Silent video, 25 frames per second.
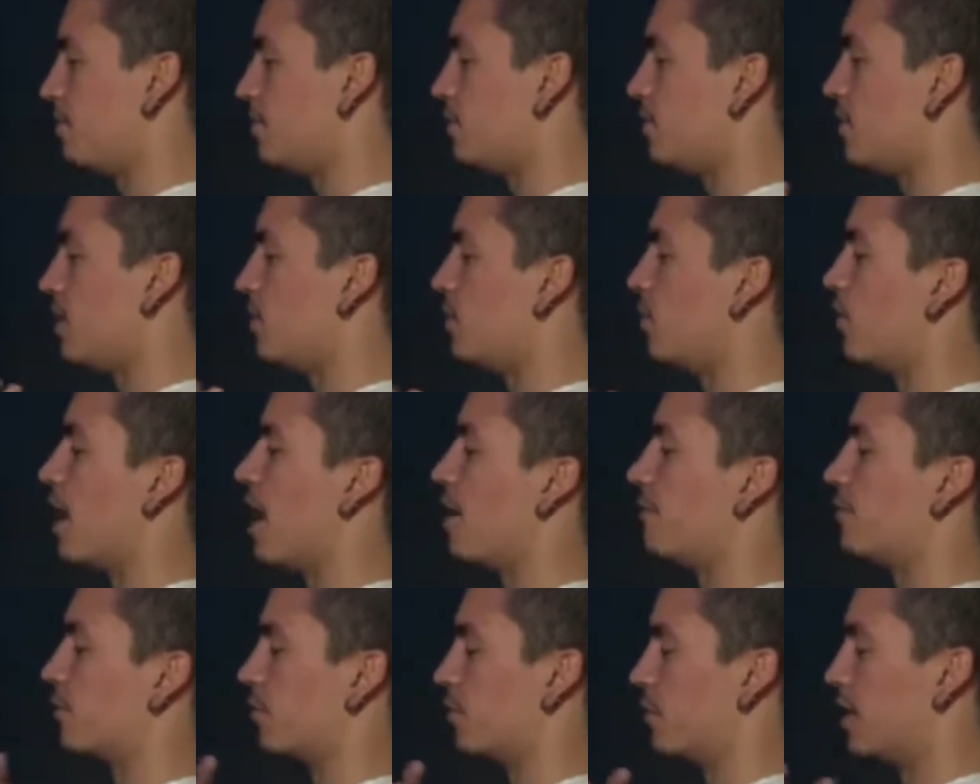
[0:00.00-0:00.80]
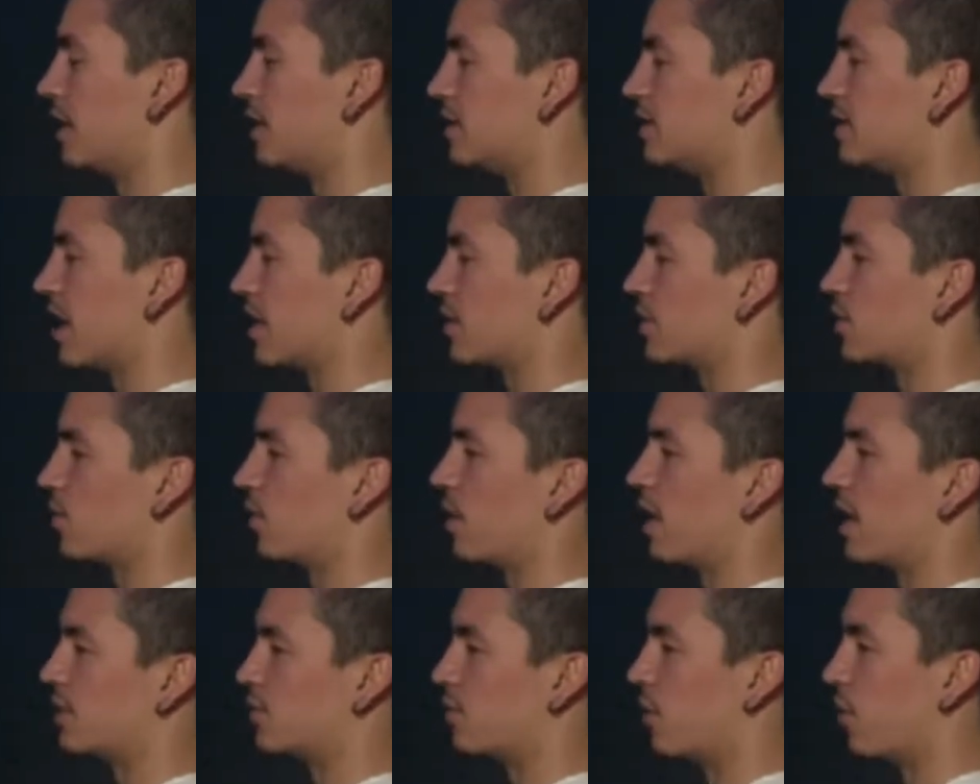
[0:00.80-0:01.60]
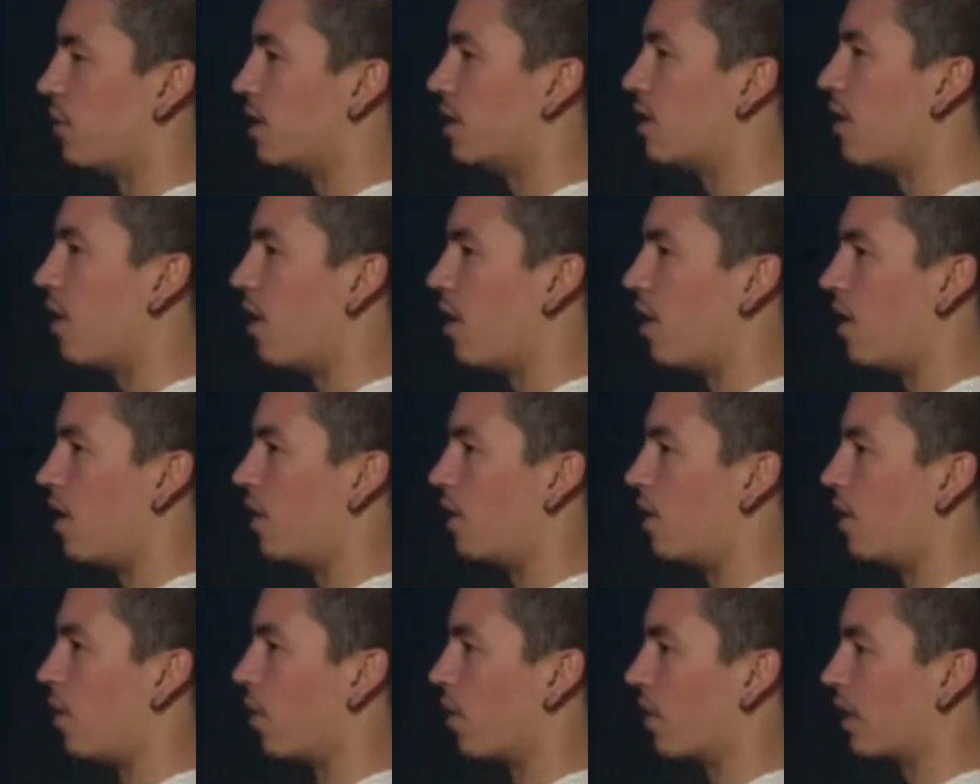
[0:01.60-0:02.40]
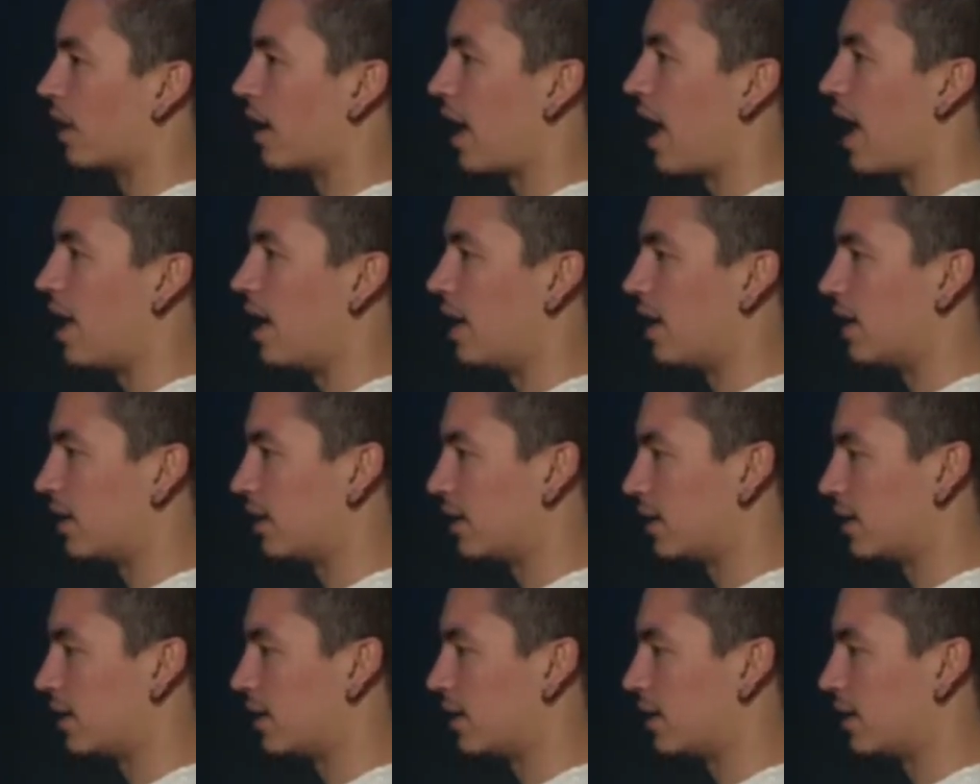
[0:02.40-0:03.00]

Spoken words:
Maybe we'll have to recontextualize what we call organic